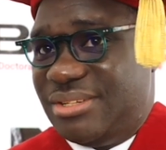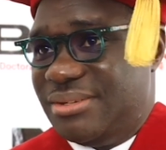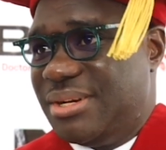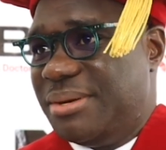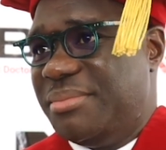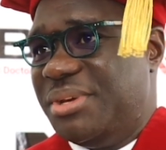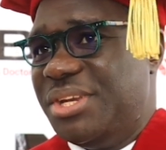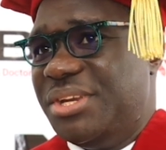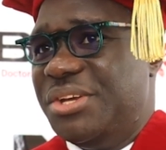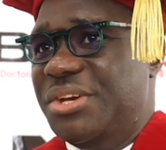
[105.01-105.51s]
I
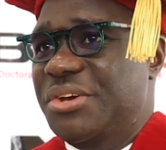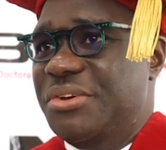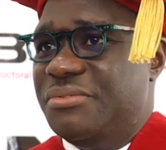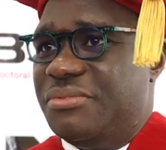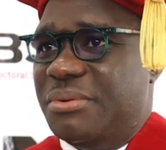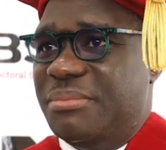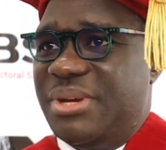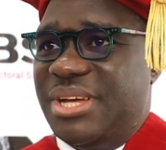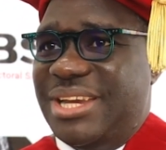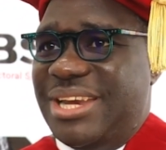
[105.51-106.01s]
mean,
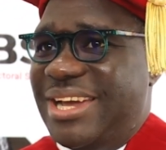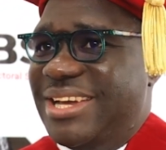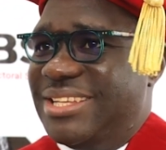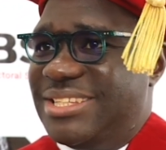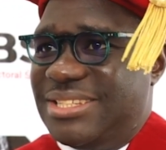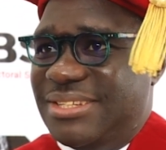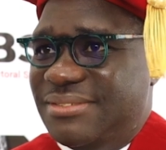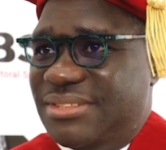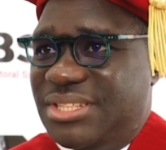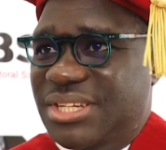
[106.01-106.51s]
from the
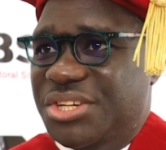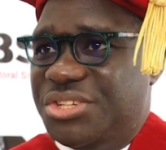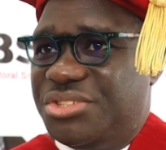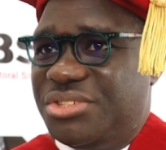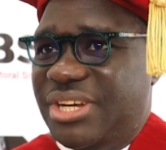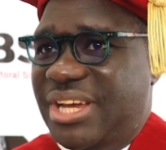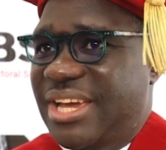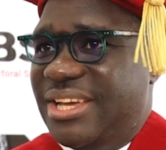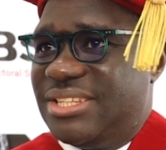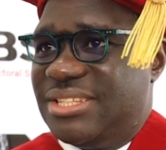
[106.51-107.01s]
19th
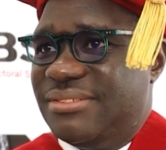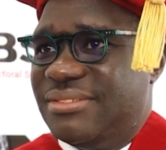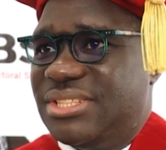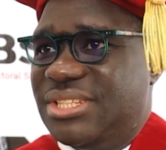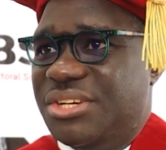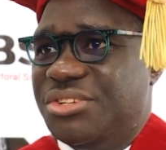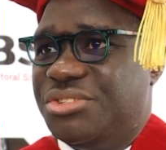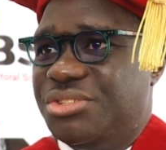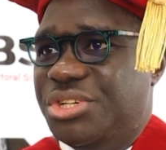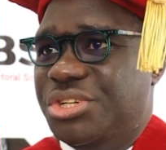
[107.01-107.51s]
century, 18th
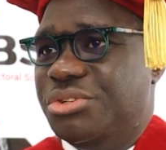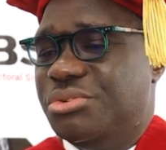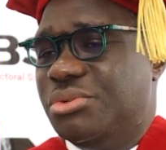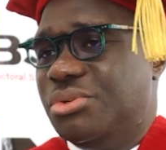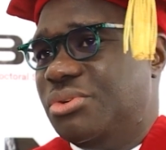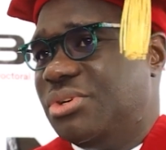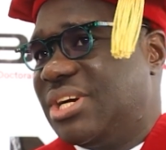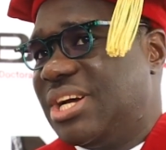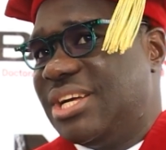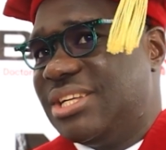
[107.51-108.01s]
century, you
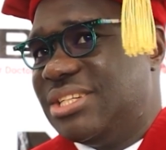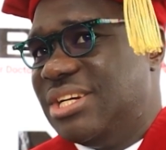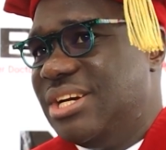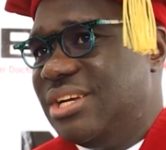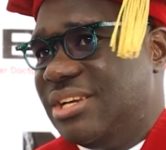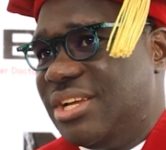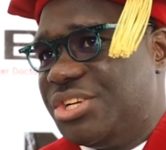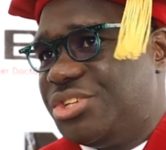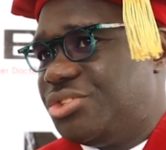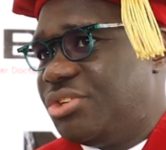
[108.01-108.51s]
look at
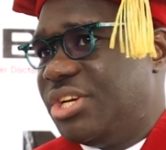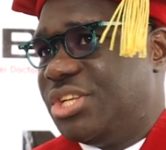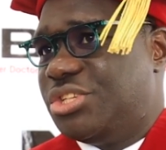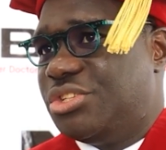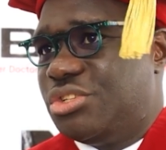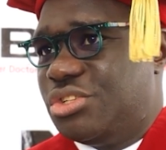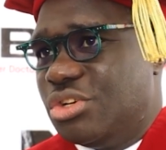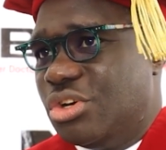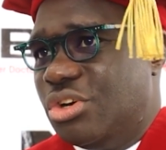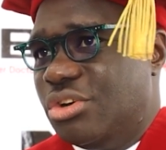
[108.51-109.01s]
the trade
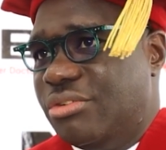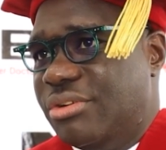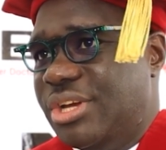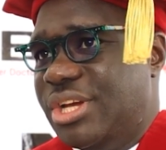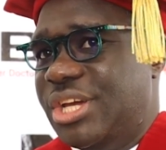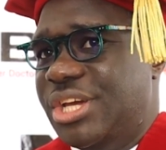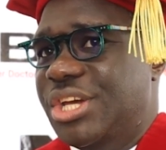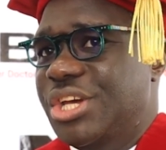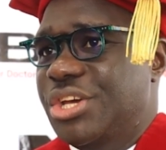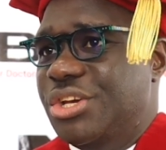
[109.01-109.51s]

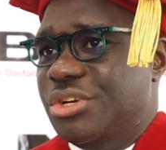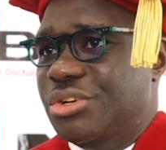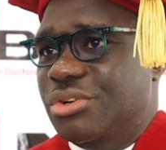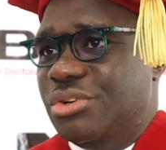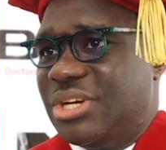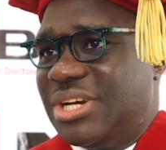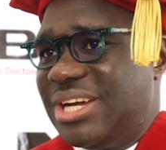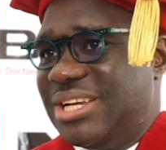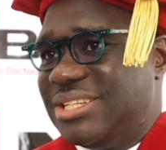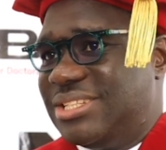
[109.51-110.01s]
theory, you
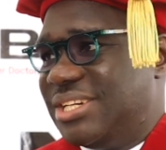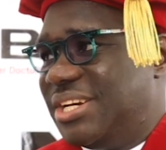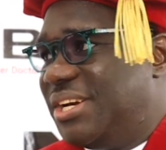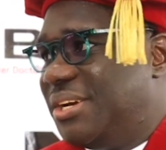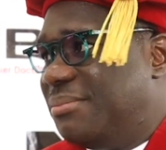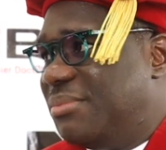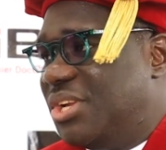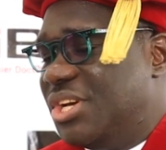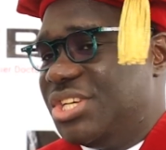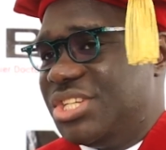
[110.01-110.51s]
look at
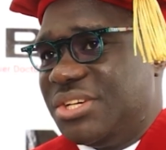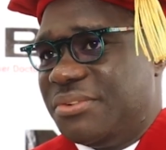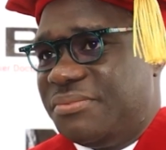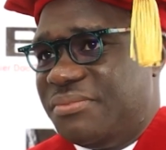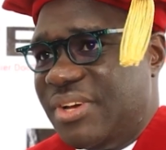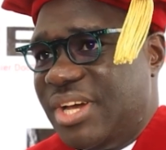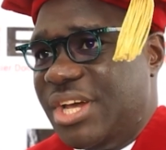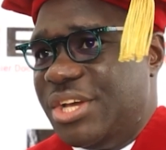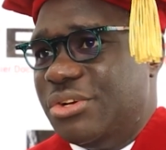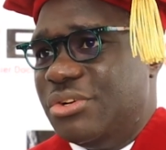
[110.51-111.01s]

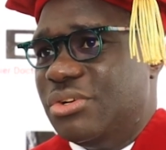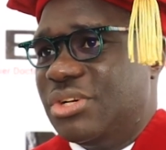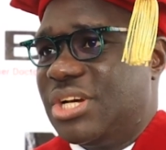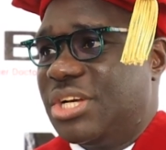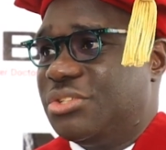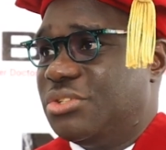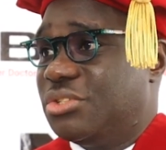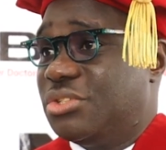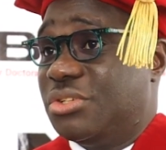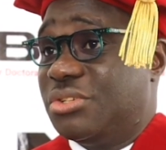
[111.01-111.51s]
laissez-faire, you look
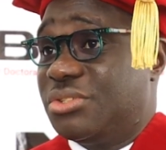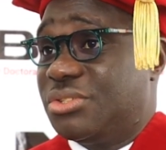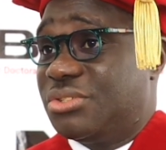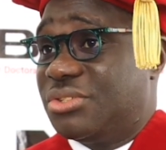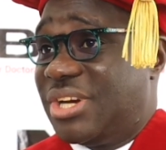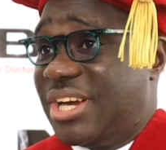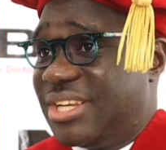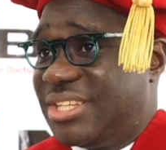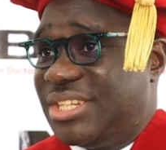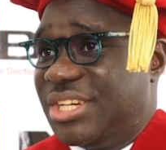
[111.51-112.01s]
at
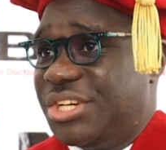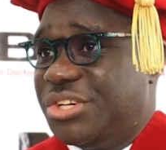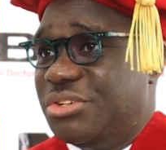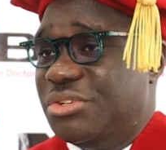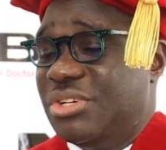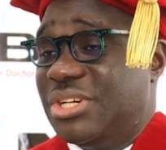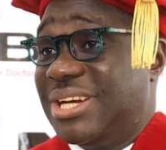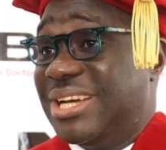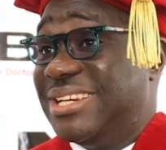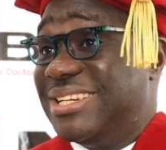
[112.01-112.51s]
autocratic, you
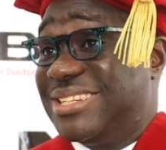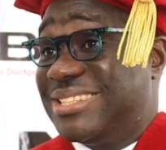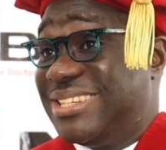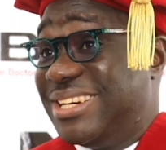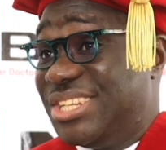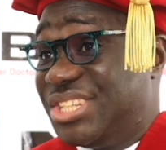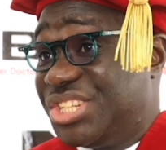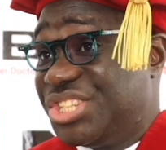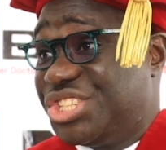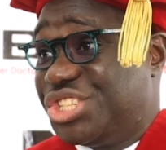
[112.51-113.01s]
look at
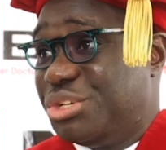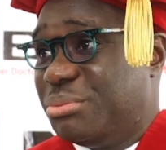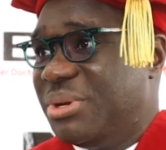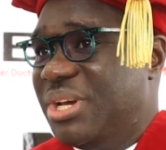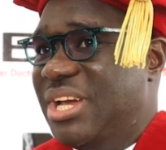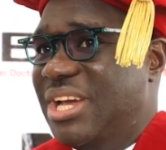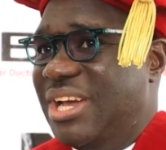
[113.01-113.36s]
dictatorship.